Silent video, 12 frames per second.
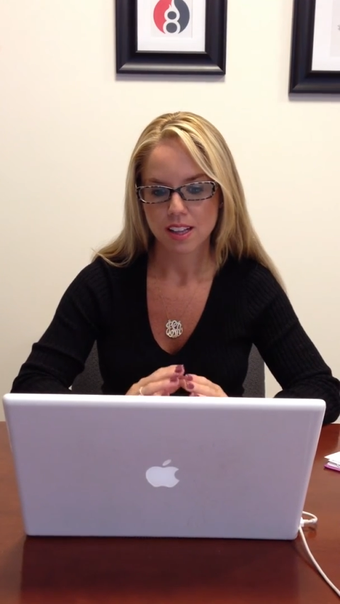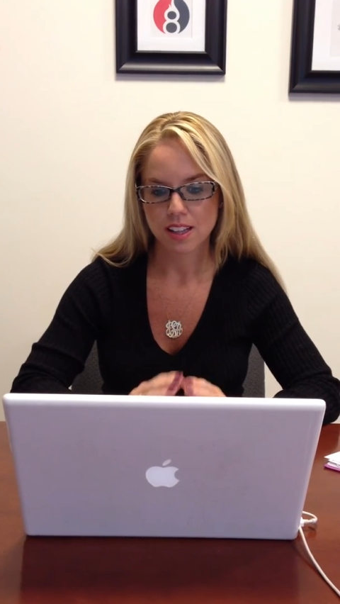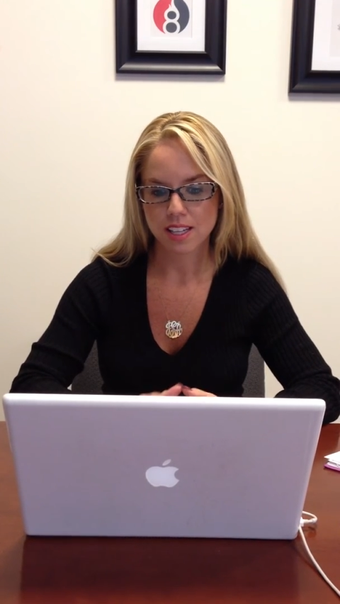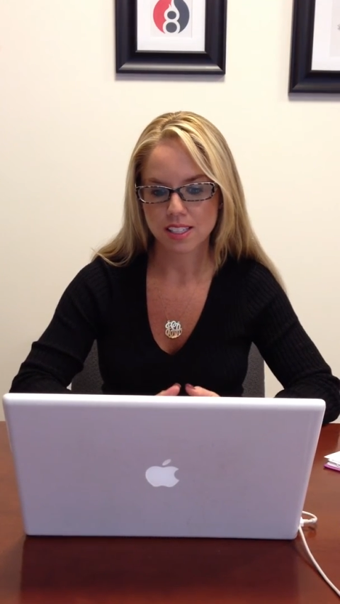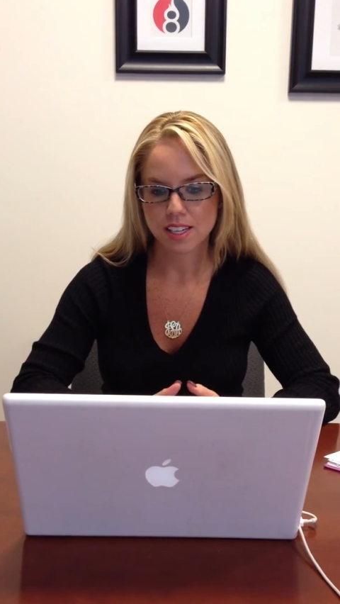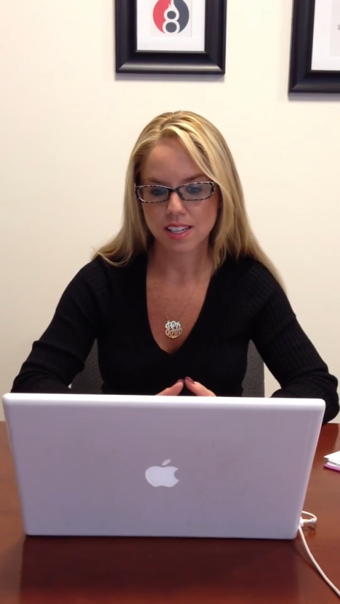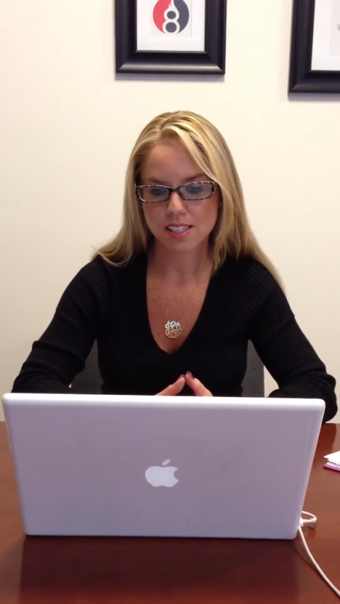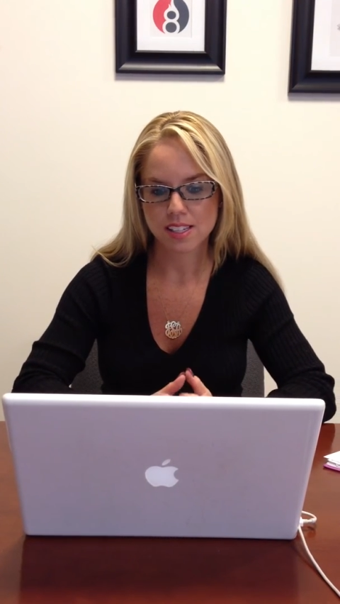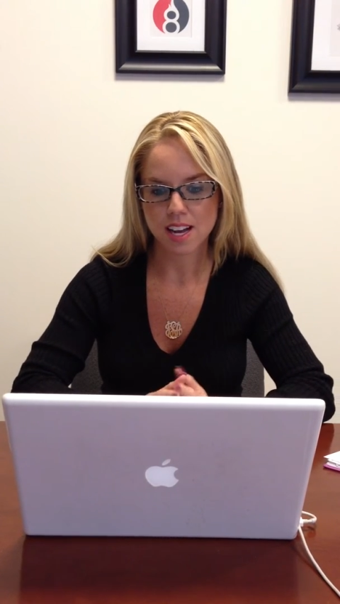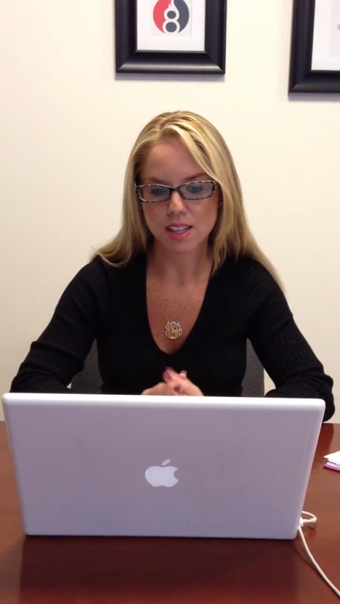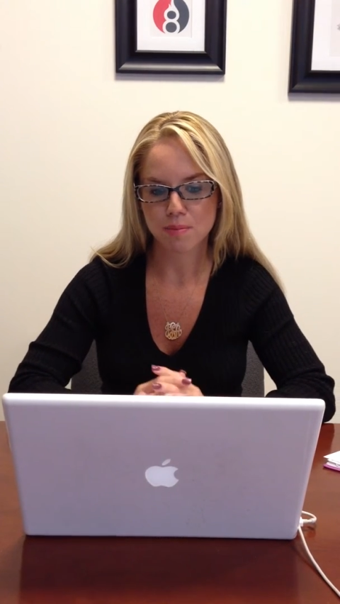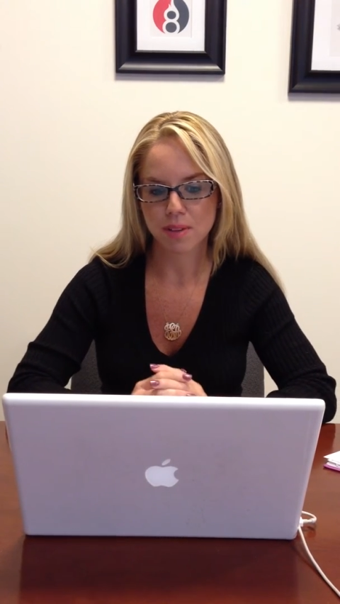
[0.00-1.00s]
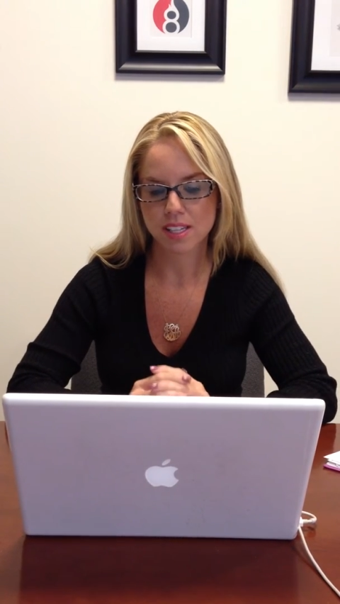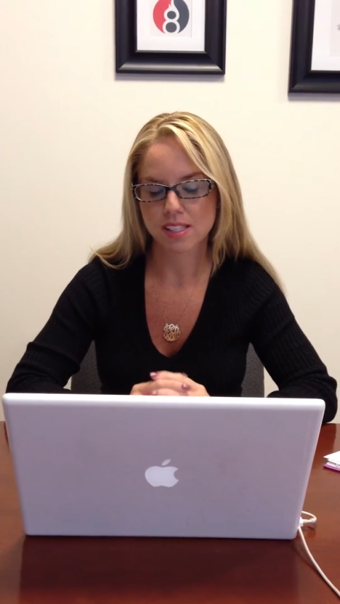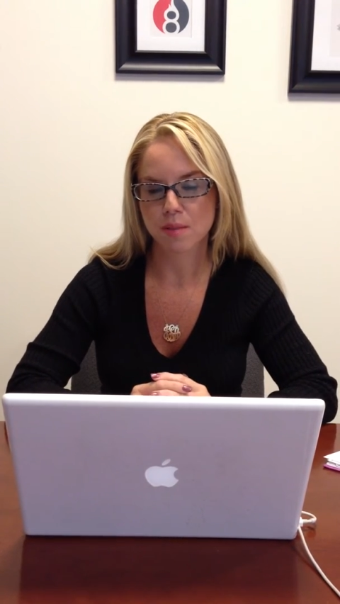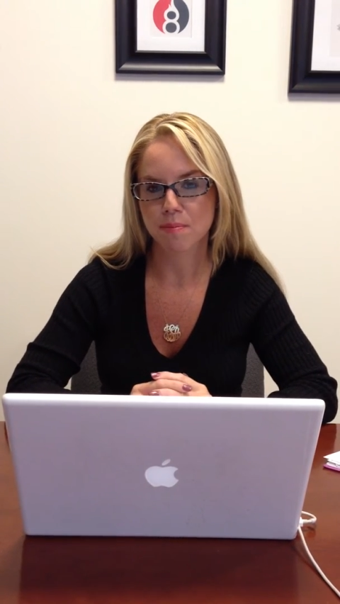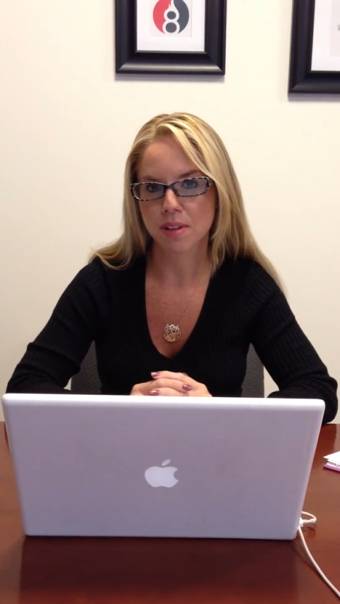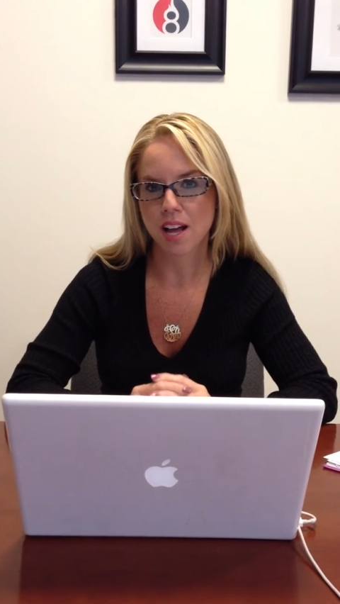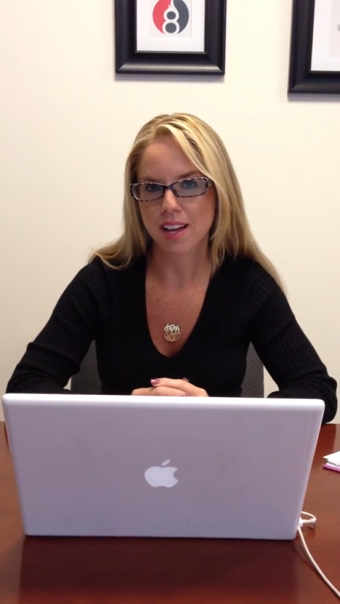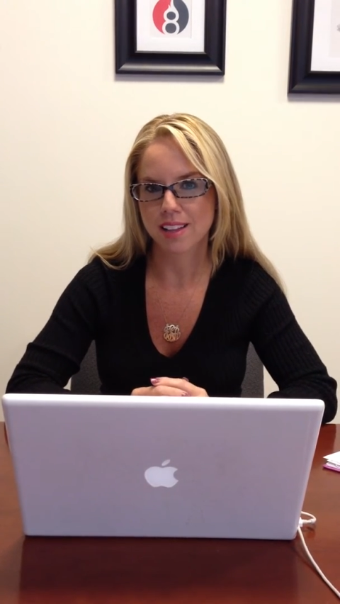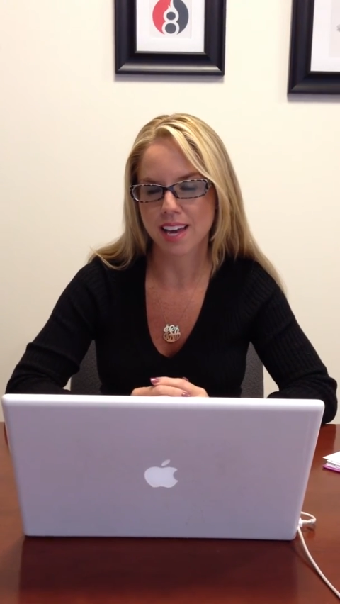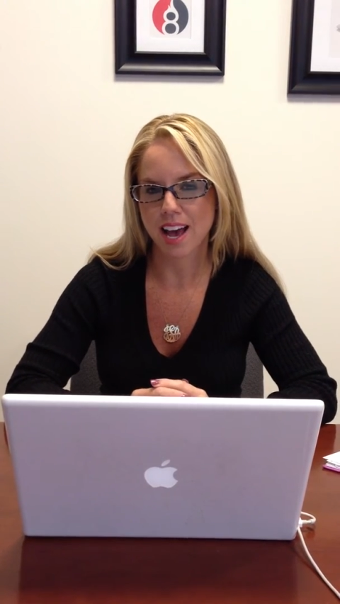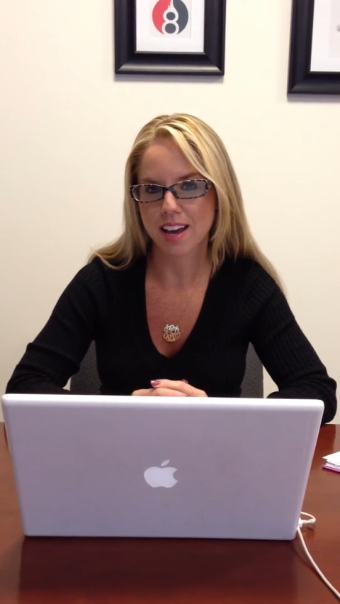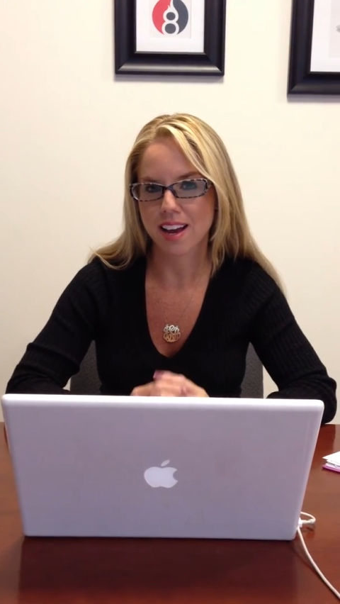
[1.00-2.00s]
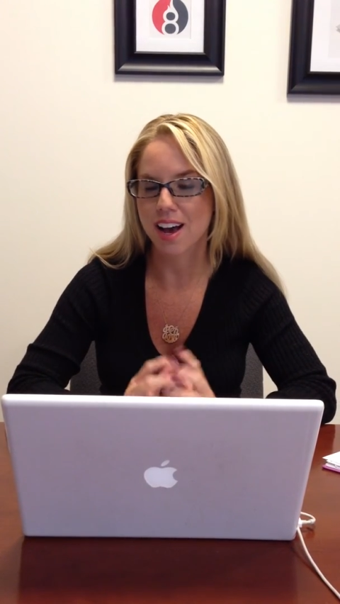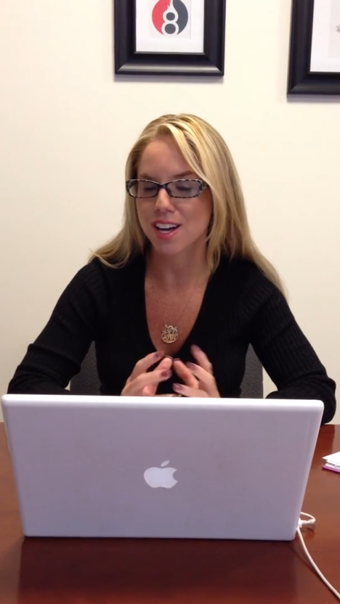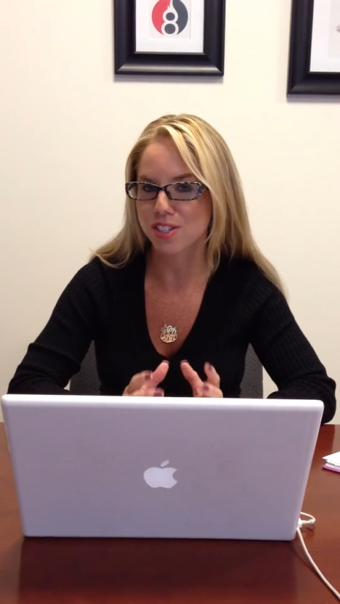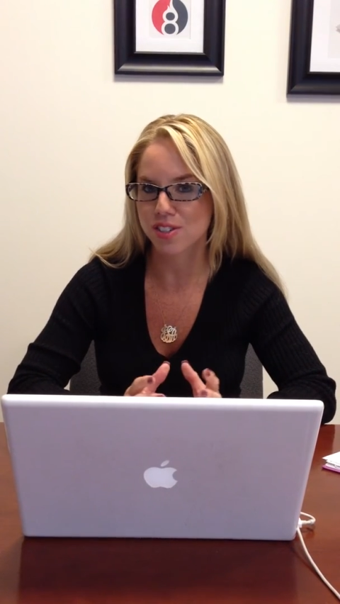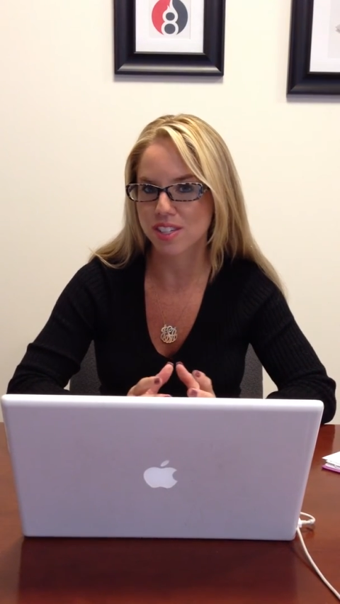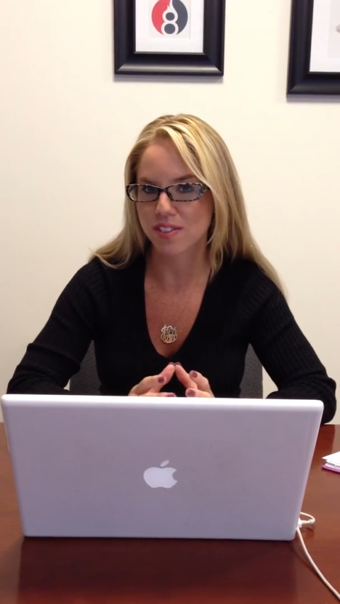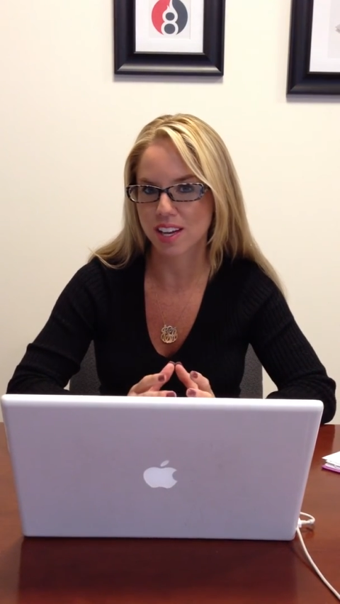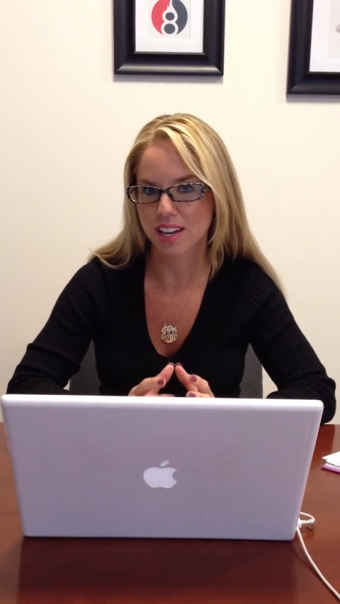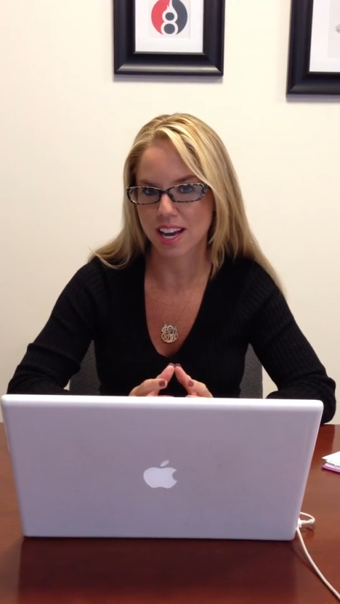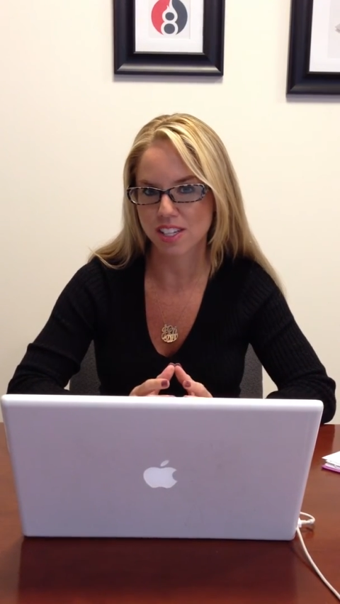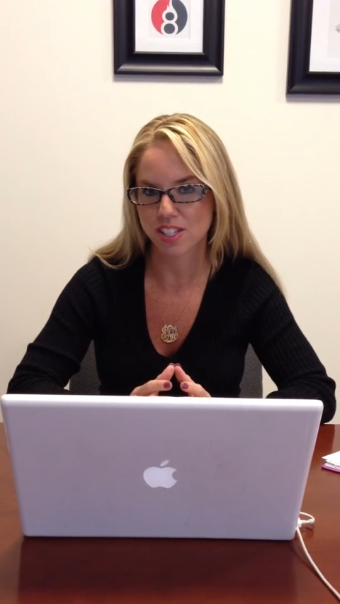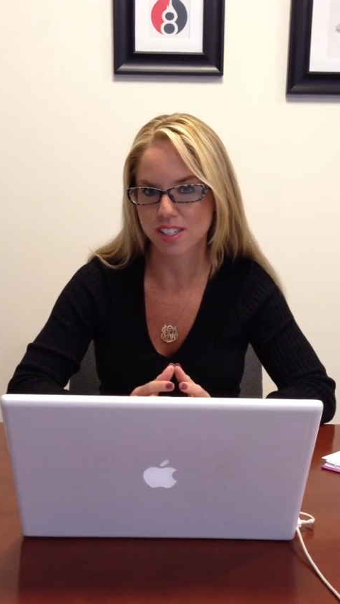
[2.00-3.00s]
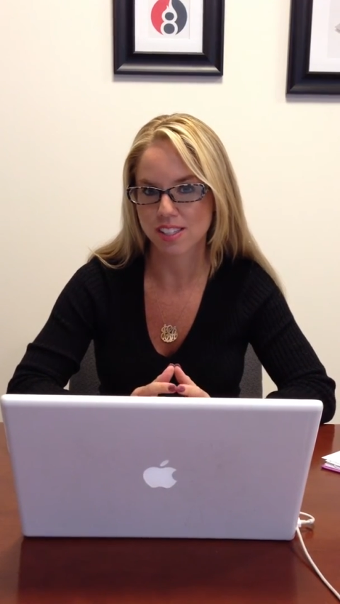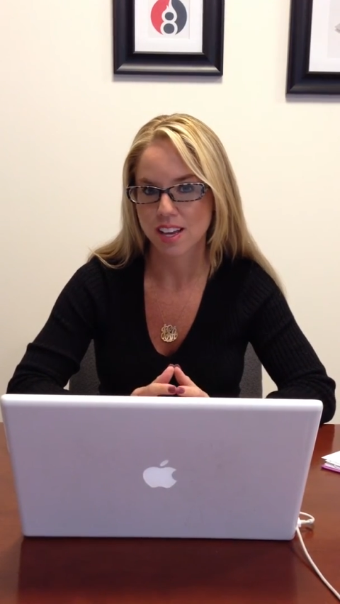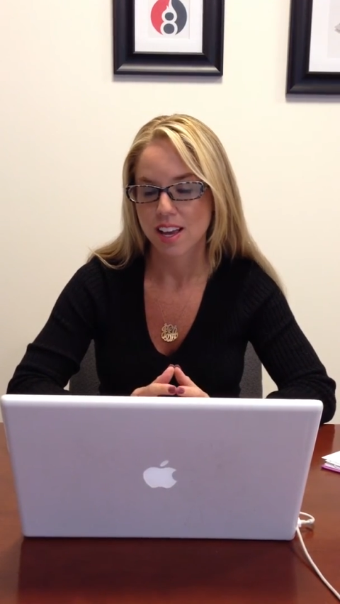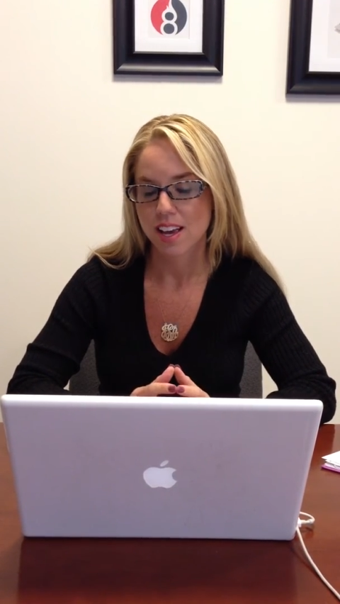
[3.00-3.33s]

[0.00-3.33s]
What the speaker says: LinkedIn is not the place to blindly add hundreds of connections.